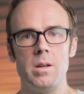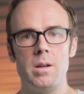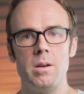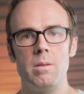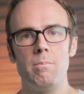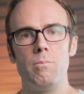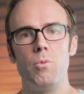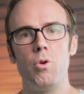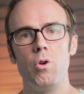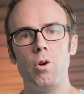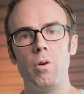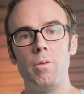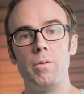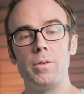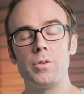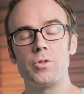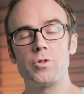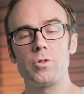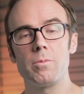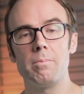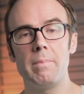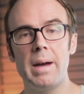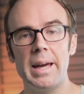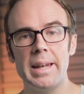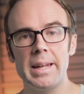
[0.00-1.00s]
more of a
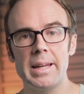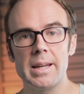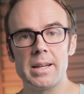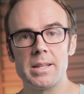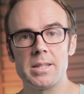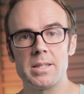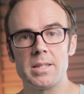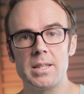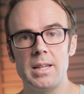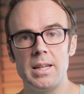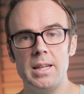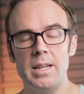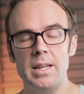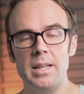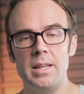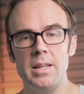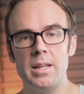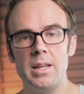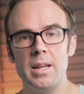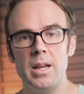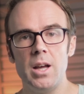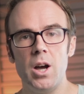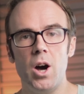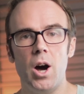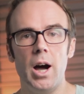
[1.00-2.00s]
dramatic scene.
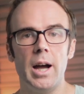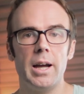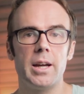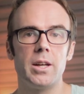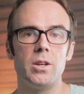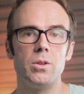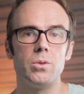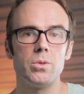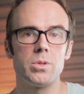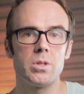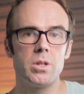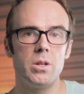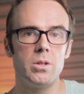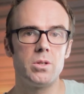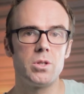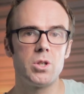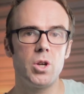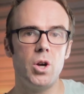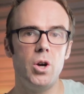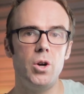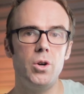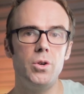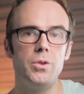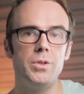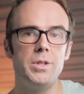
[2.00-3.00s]
I can also
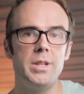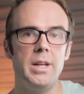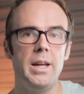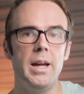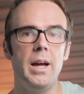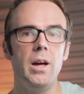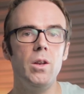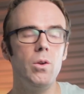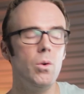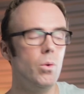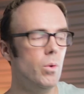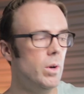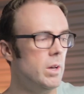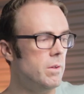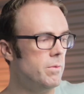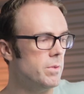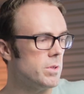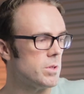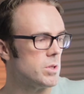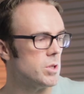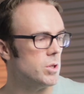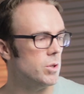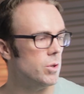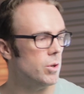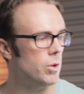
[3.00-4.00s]
tone down or
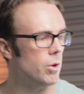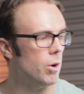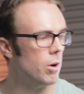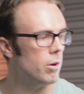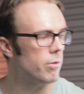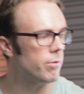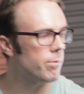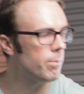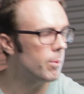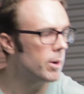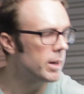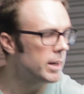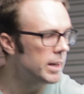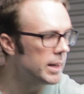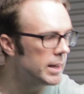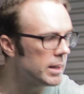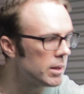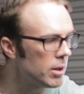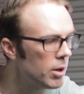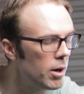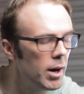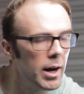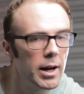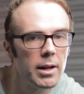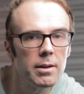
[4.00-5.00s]
even turn off my hair
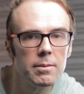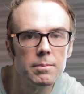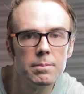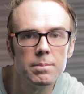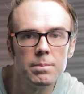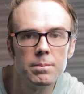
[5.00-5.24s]
light.